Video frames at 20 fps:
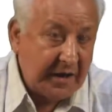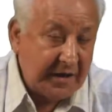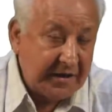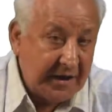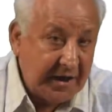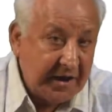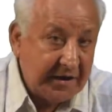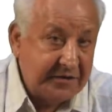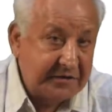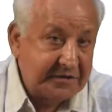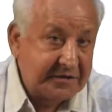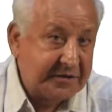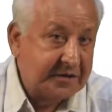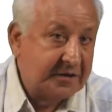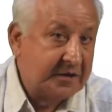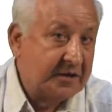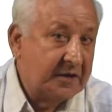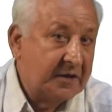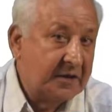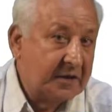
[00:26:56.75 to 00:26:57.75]
arranged
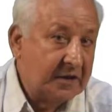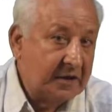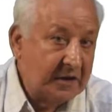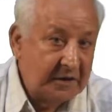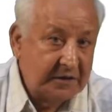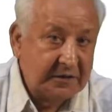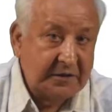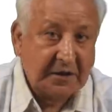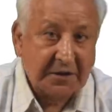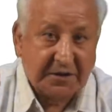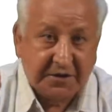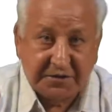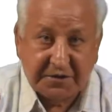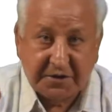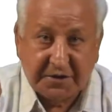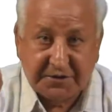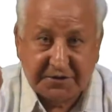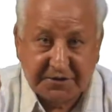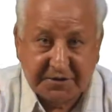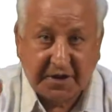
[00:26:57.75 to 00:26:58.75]
in the
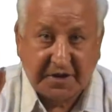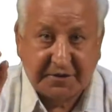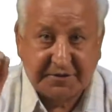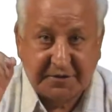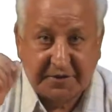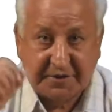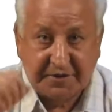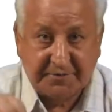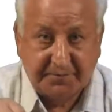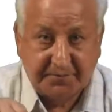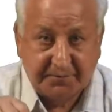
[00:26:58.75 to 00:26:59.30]
crystal structure.